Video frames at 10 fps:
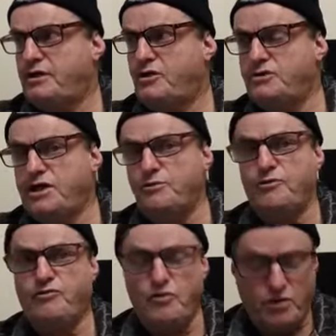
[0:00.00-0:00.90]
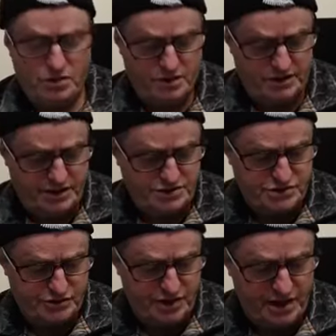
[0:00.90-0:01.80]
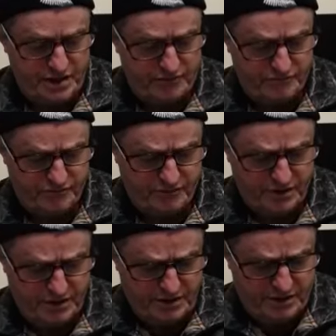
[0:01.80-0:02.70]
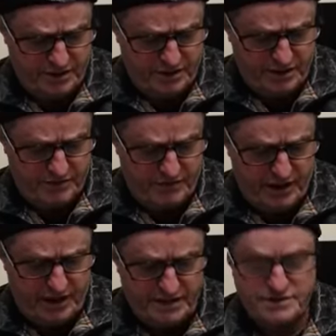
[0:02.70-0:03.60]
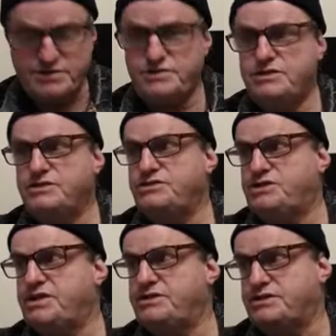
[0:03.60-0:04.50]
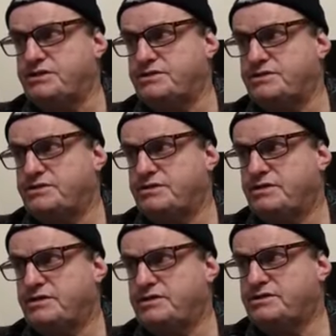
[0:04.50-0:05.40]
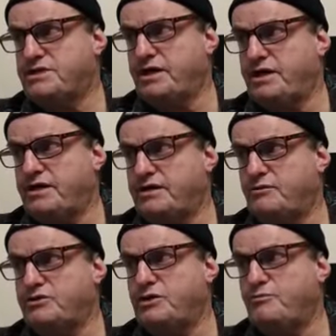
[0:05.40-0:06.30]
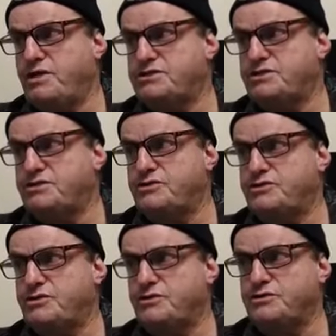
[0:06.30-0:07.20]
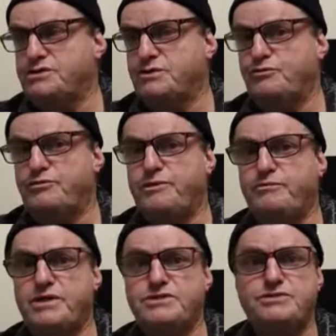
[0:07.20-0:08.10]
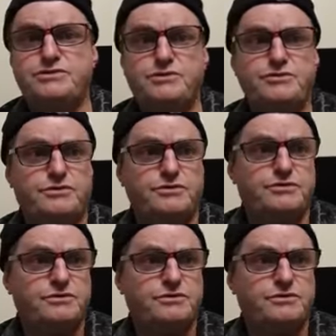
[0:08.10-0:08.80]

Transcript: Heard that before? Yes, you have. That is Jesus saying, with the measure you use, it will be measured to you.